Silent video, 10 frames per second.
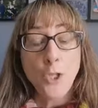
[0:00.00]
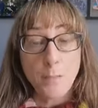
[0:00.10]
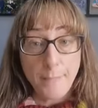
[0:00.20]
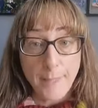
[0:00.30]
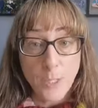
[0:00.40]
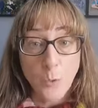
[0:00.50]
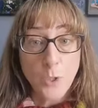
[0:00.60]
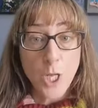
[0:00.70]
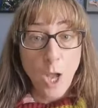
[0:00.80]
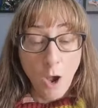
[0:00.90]
to
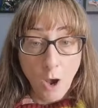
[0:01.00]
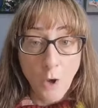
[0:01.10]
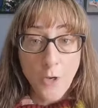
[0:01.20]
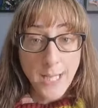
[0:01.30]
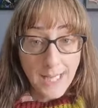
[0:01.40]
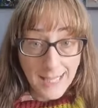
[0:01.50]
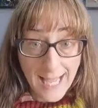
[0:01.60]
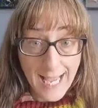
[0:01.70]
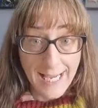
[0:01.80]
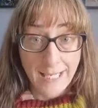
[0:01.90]
build
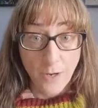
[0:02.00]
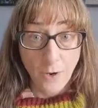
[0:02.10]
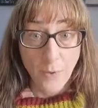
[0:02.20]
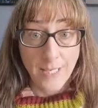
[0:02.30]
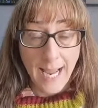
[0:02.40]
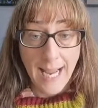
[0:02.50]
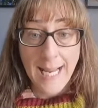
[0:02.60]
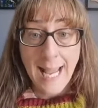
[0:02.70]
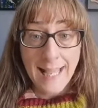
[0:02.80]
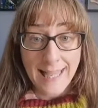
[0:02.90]
online,
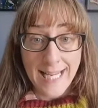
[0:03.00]
okay?